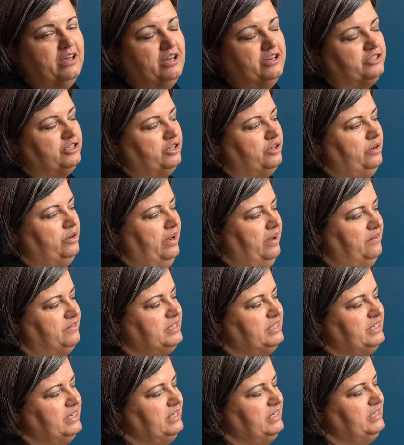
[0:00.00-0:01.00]
So you have
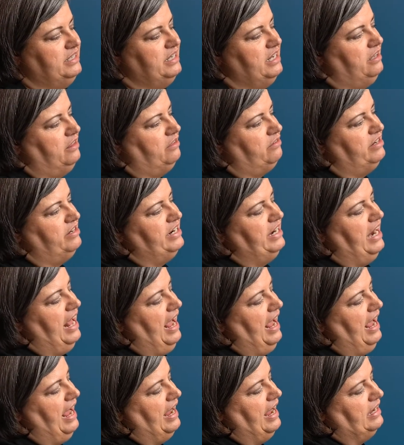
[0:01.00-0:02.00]
63
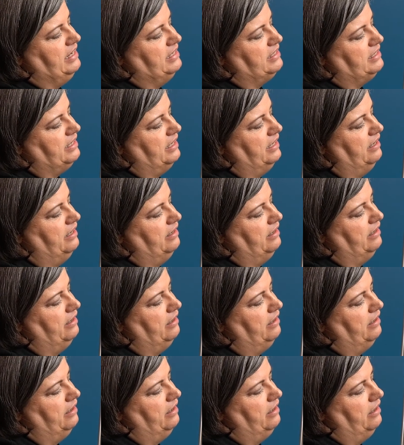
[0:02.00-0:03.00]
days
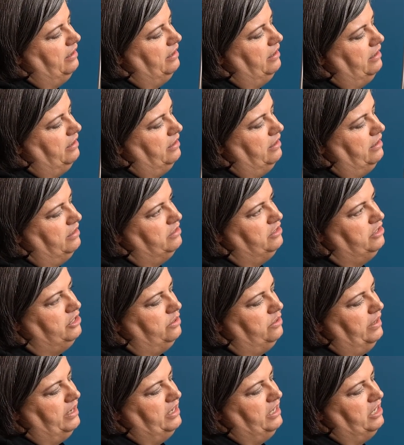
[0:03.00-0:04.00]

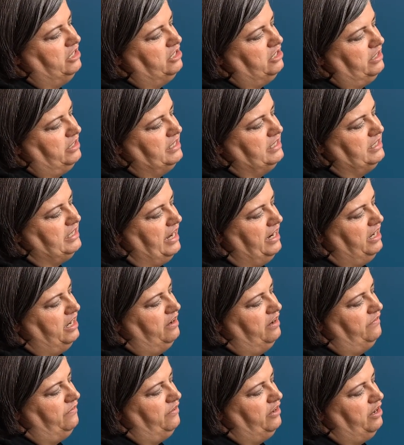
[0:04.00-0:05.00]
to initially sign
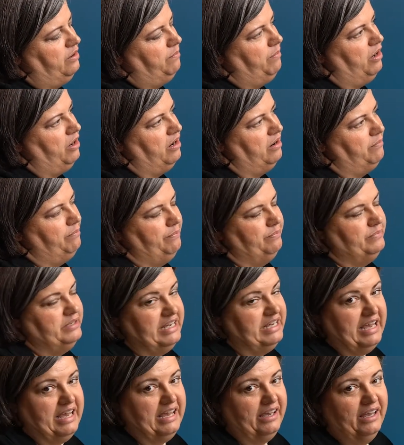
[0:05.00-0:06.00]
up for your Part
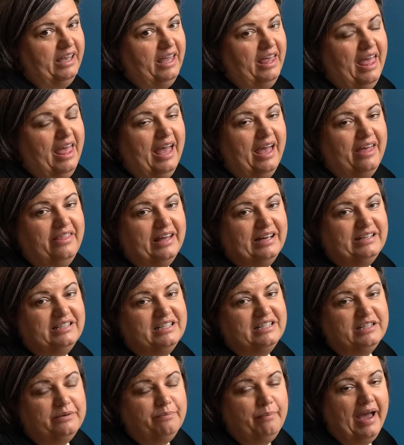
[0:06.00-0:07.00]
D. And that
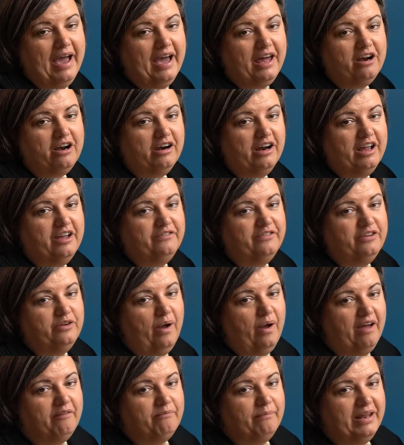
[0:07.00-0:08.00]
doesn't matter if you
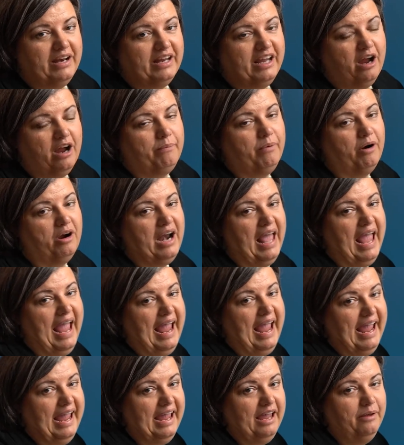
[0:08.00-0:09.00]
have Medicare Part
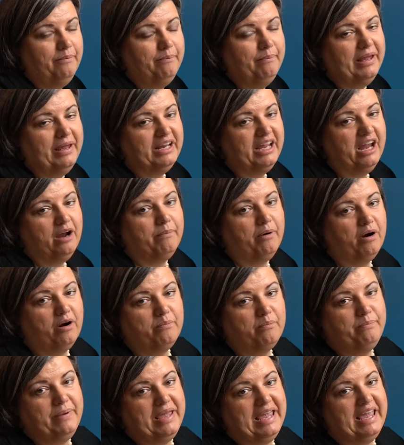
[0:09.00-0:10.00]
A, Medicare
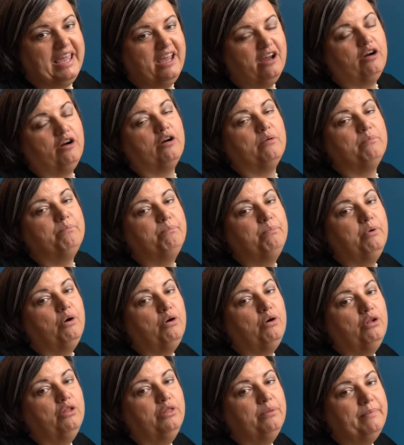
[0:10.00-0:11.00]
Part B, or
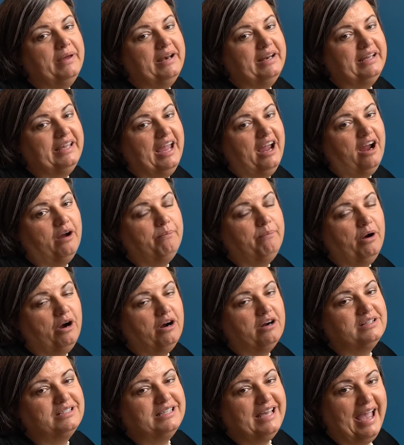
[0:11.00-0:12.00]
both Medicare
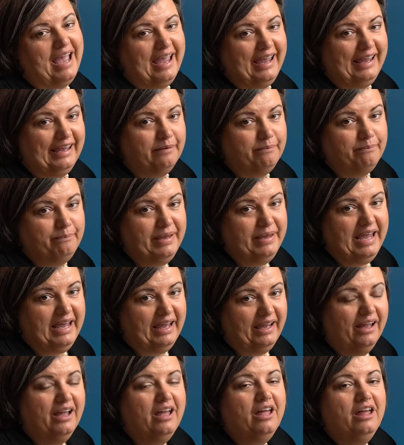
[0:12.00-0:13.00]
Parts A and
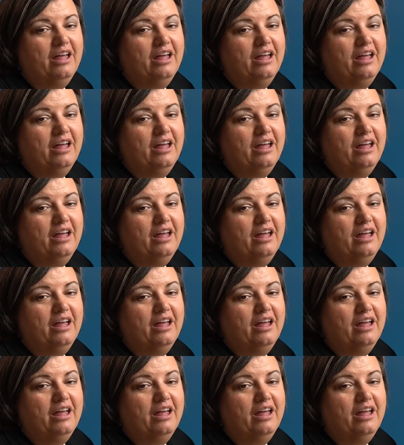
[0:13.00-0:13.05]
B.